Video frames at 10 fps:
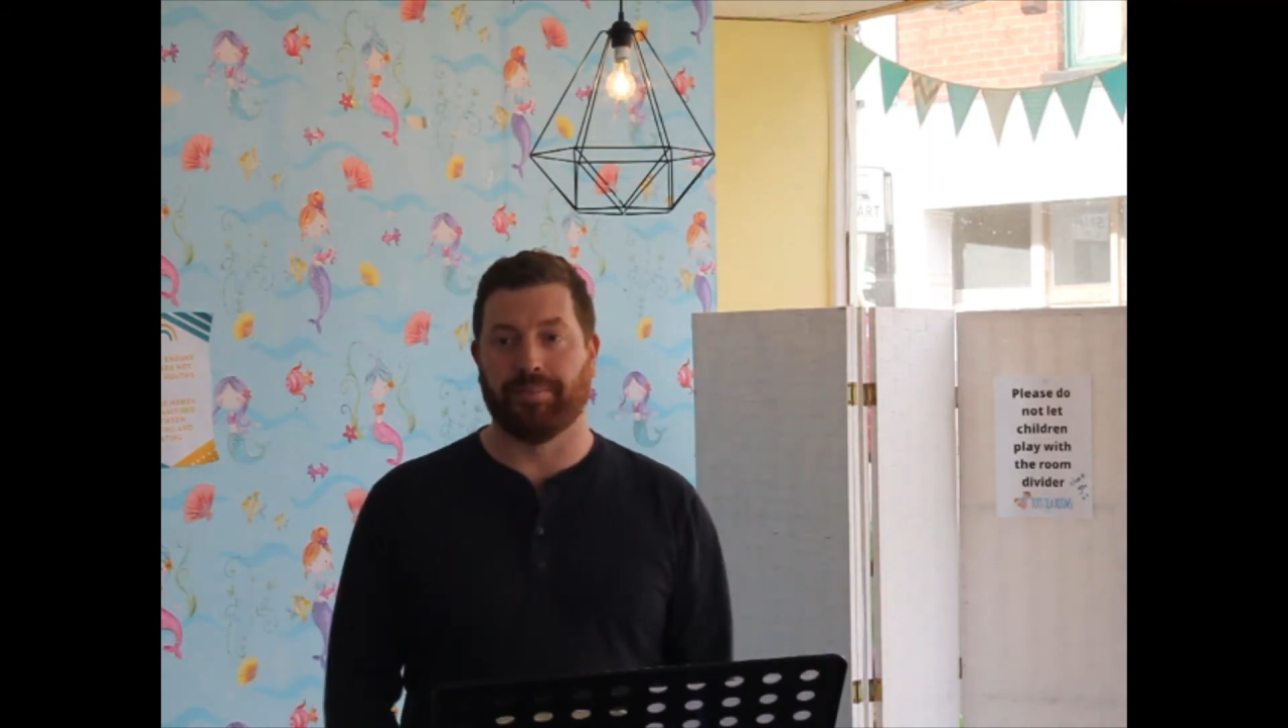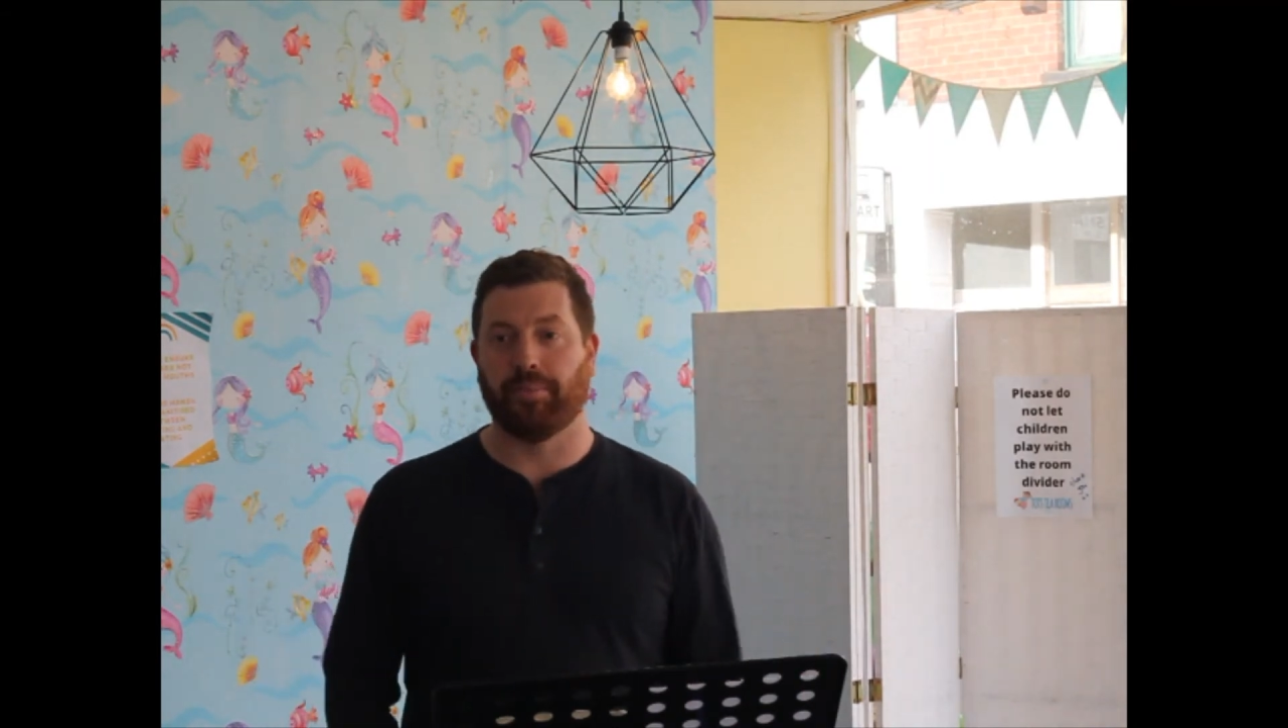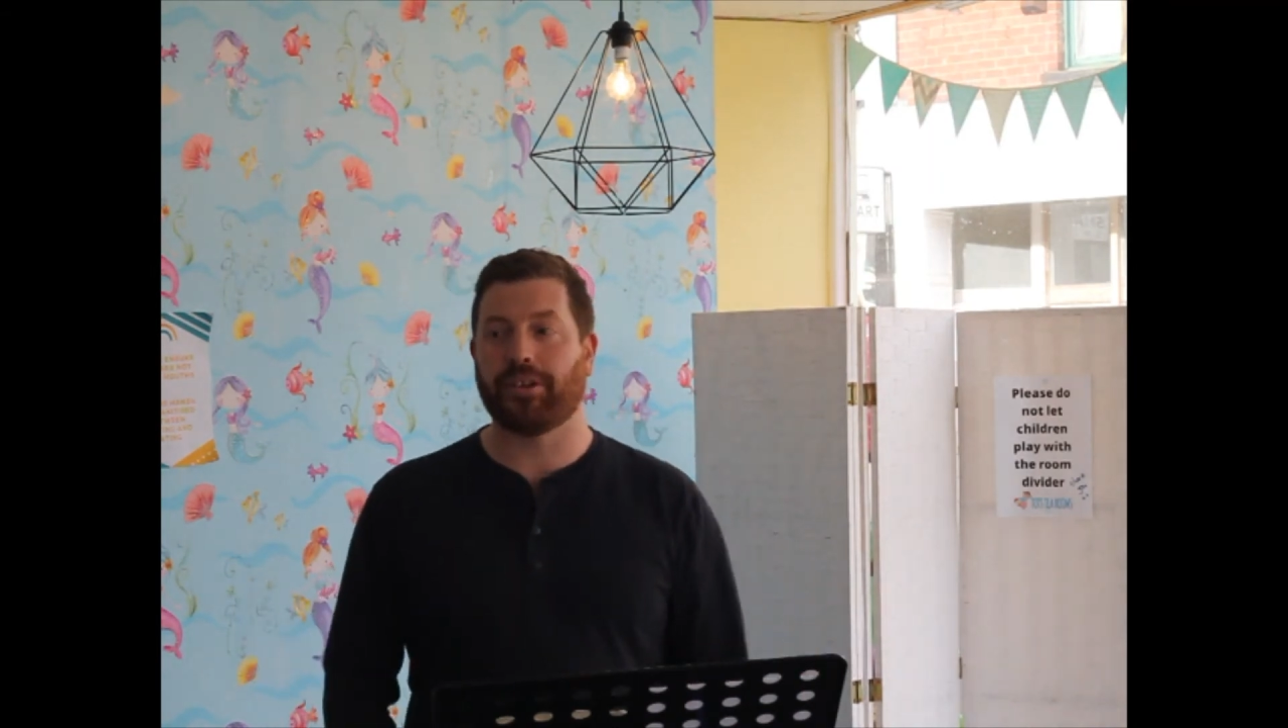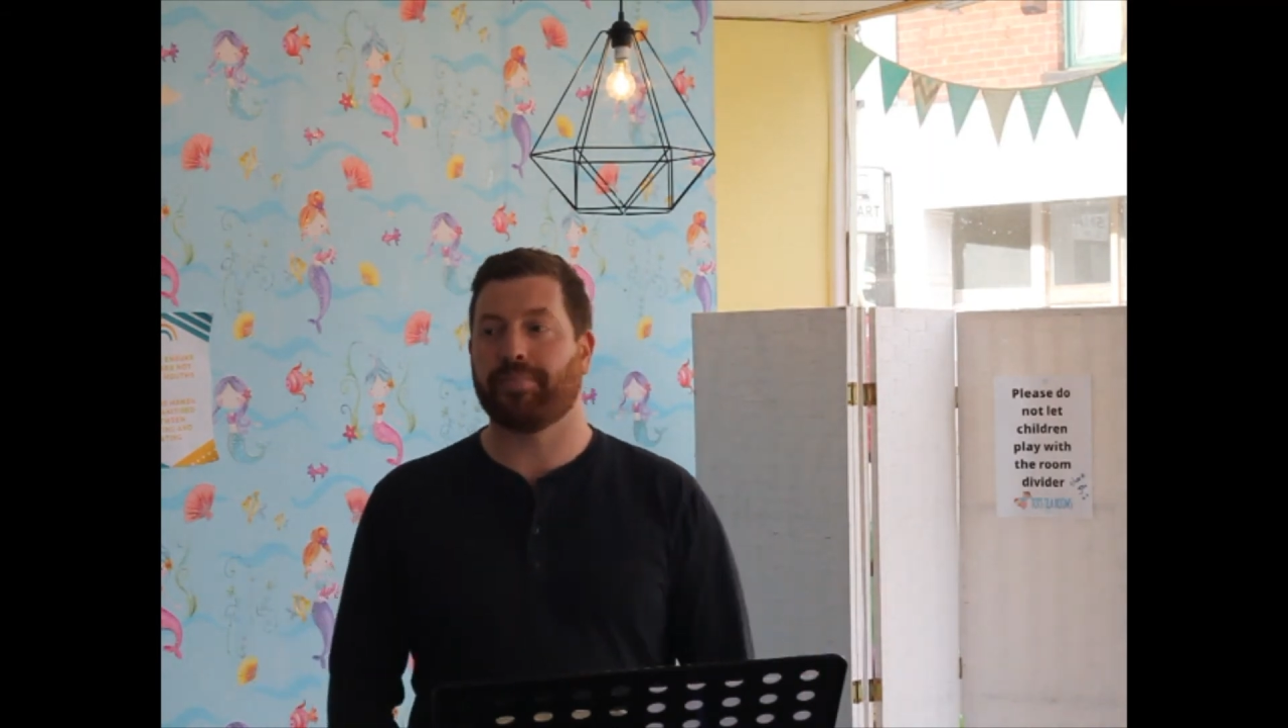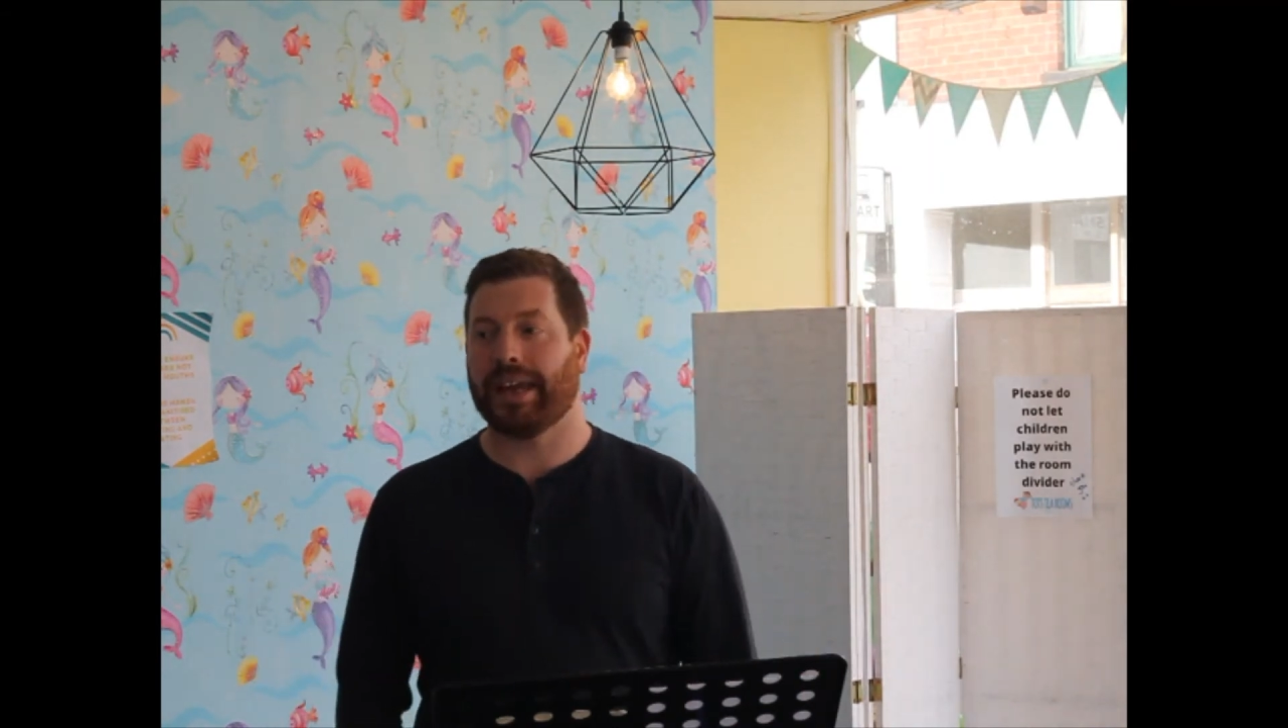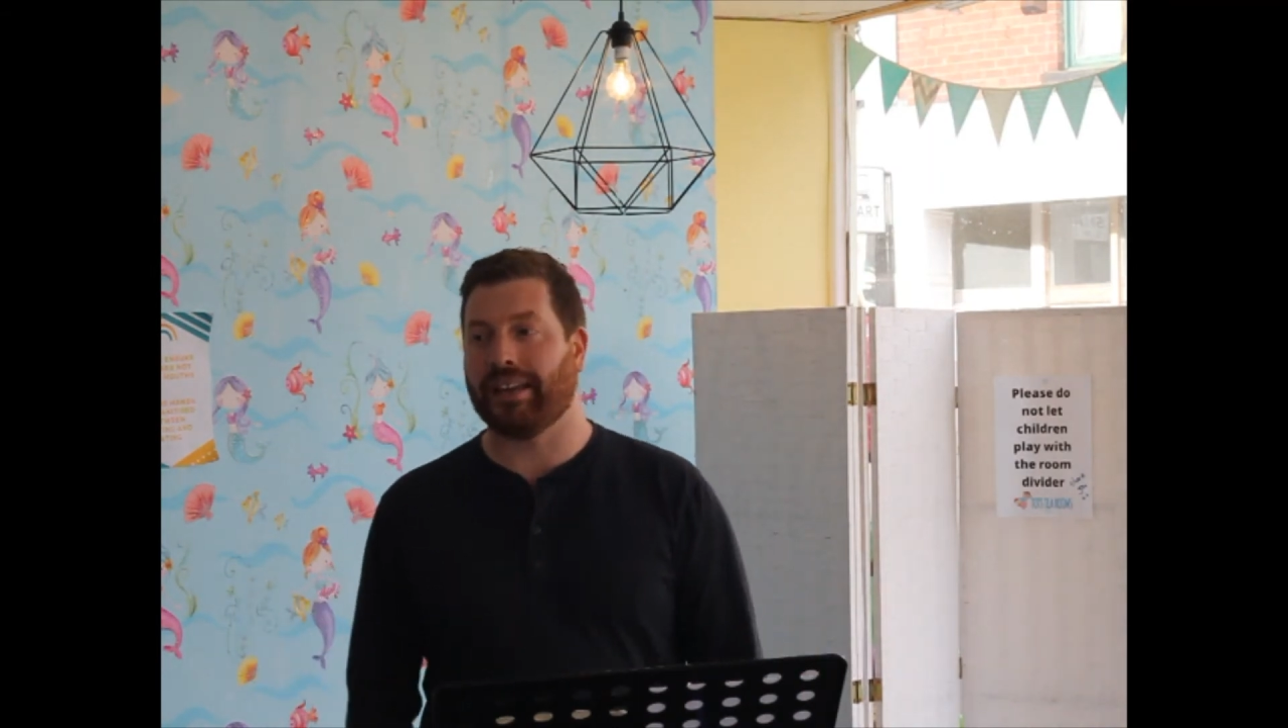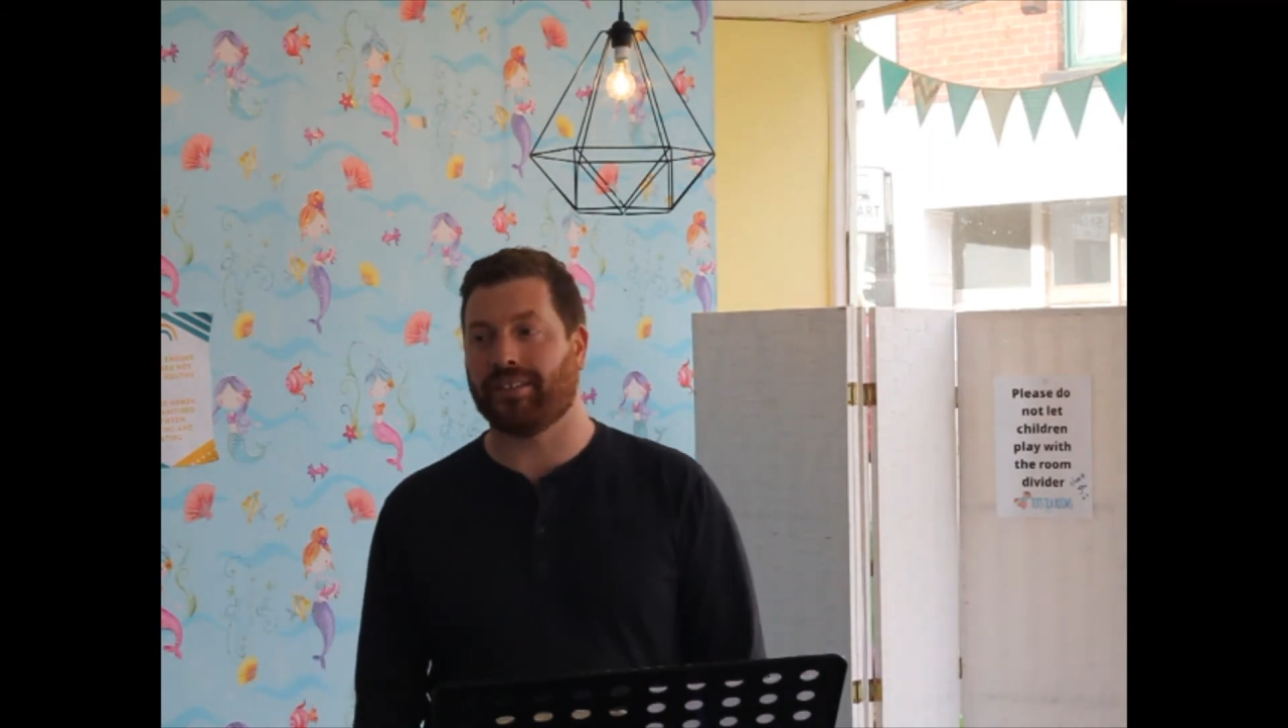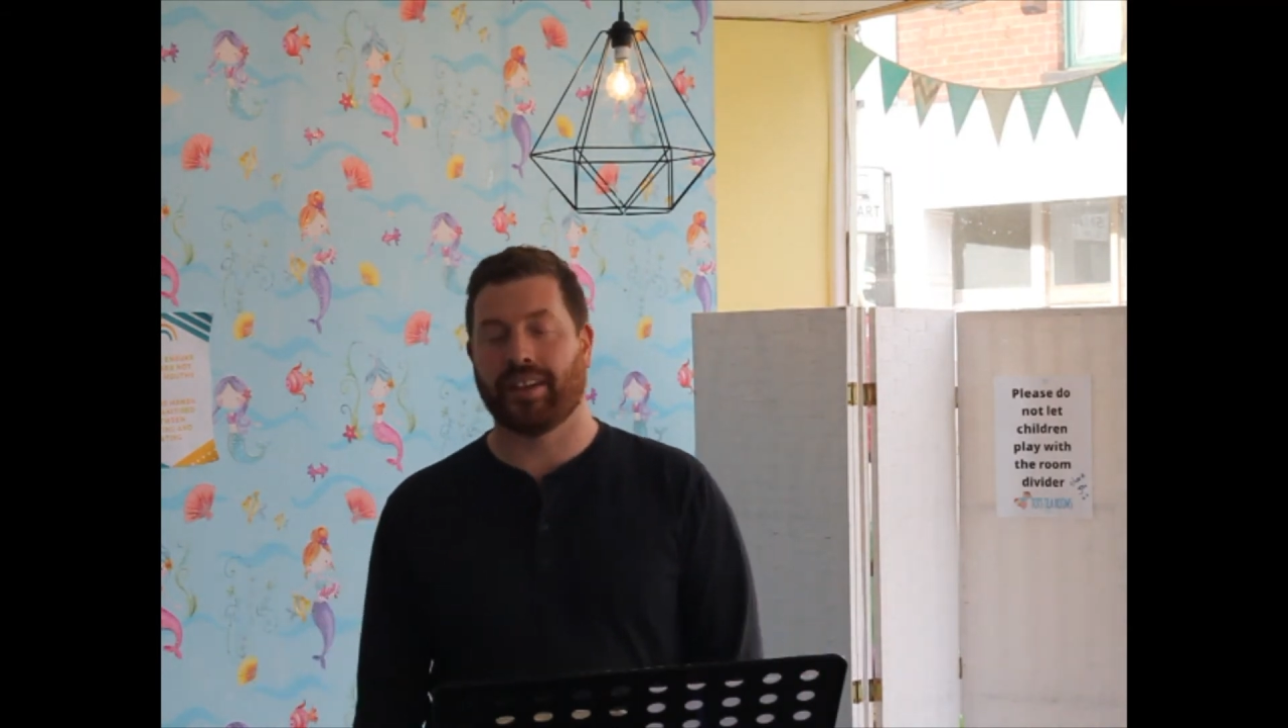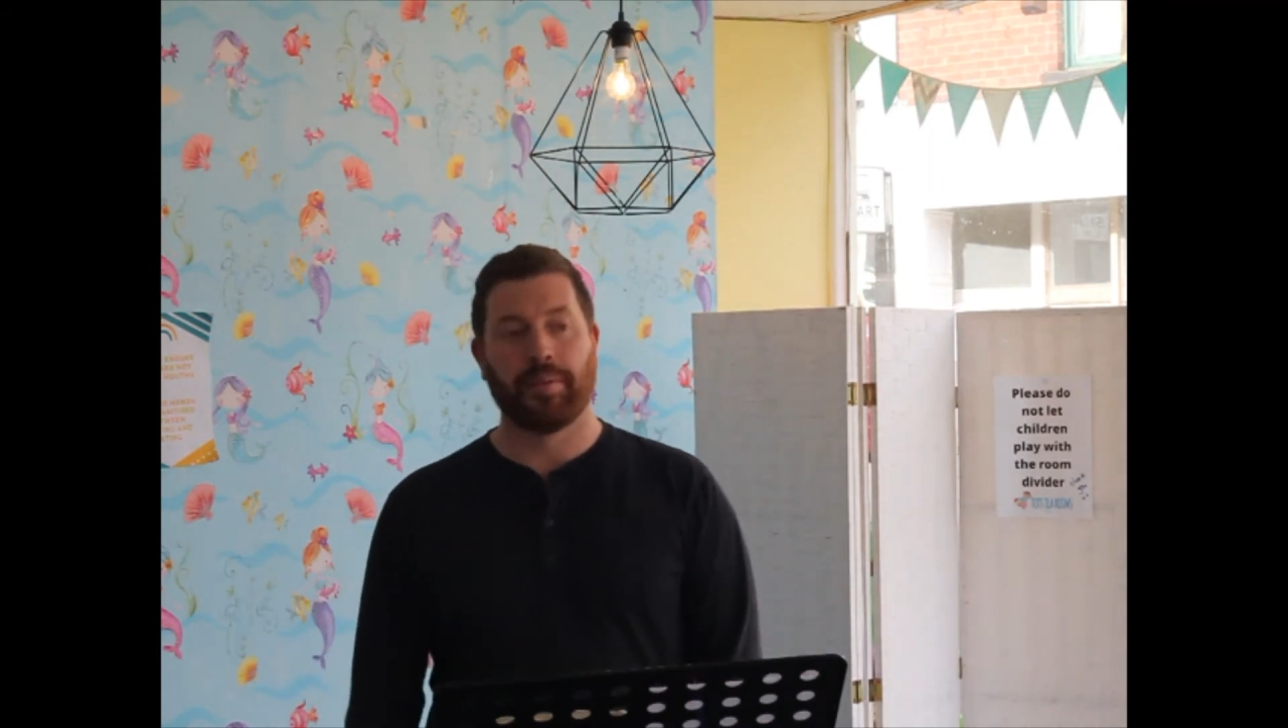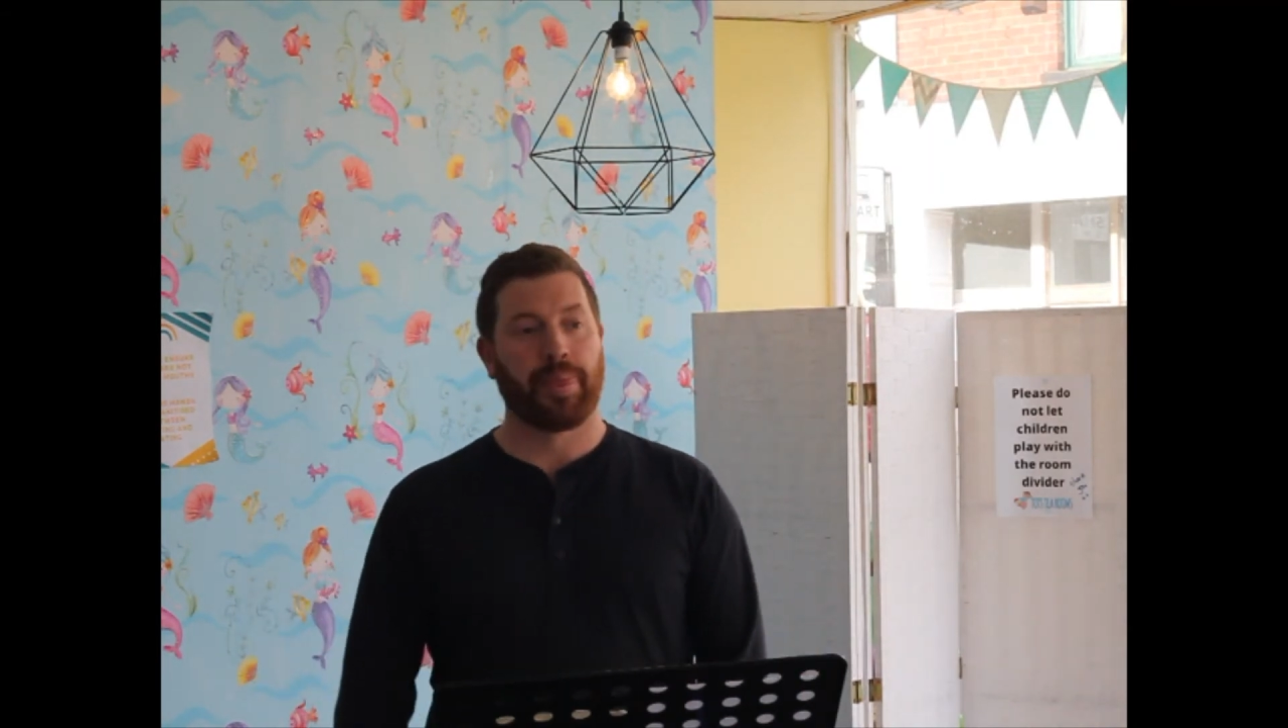which means